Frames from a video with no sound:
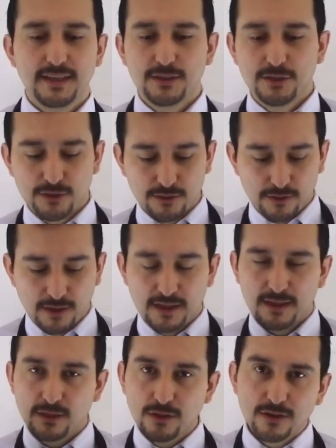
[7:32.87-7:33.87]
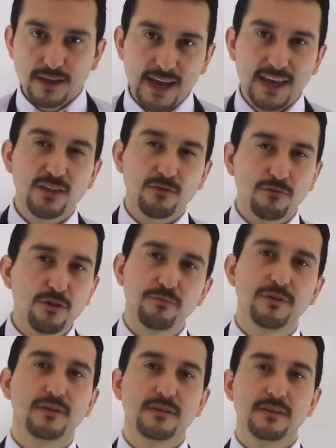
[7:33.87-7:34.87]
need to look at the
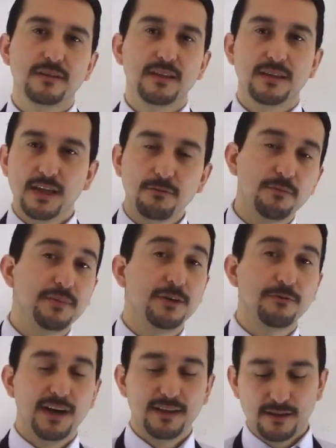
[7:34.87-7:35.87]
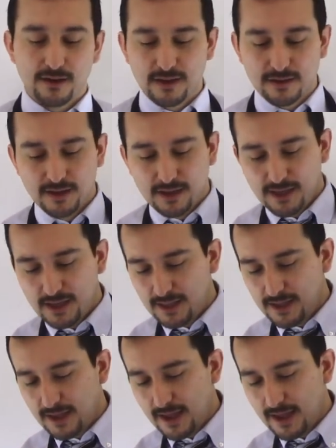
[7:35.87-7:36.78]
rubric that they will be graded on. And I